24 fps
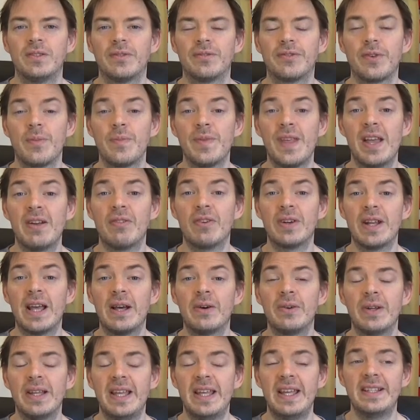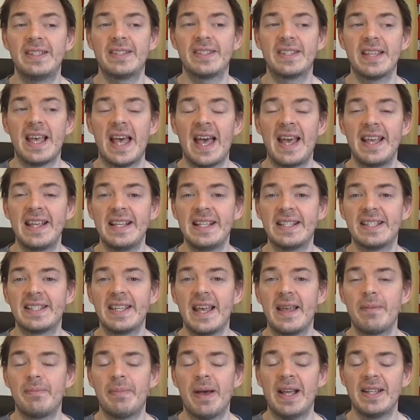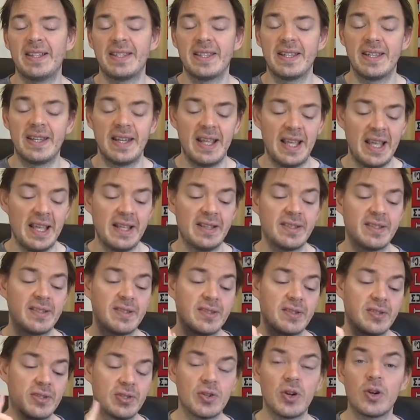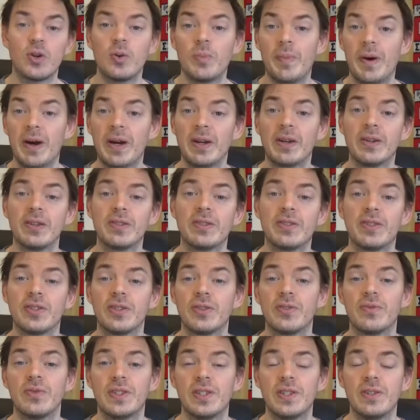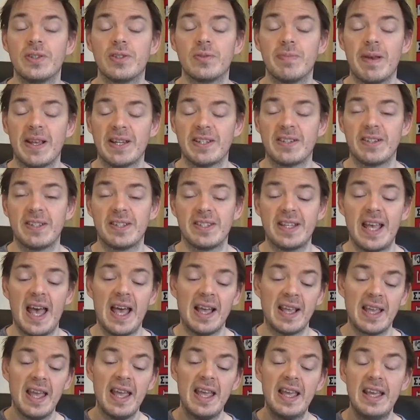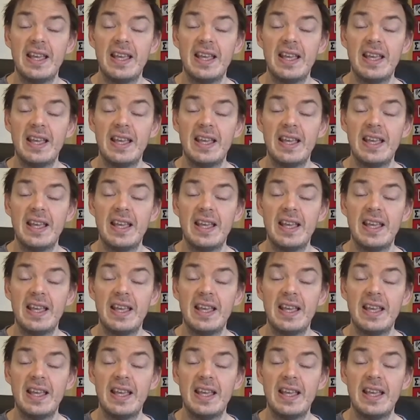From there on out, it's a set pattern. It's Struggle Bug to reduce special attack.